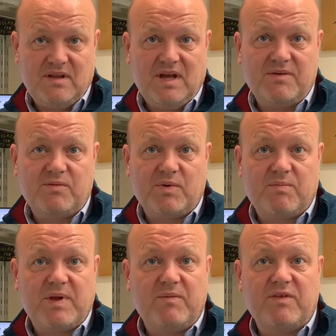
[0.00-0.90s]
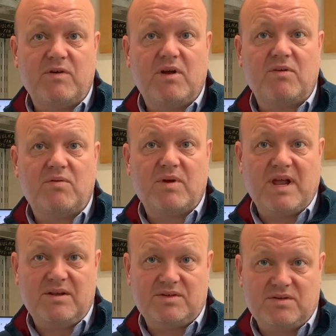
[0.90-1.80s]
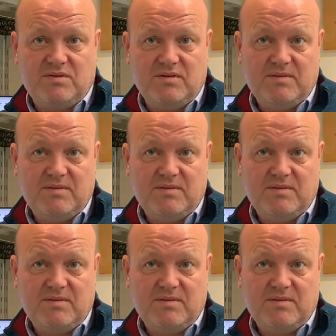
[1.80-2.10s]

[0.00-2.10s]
and will be with your local council.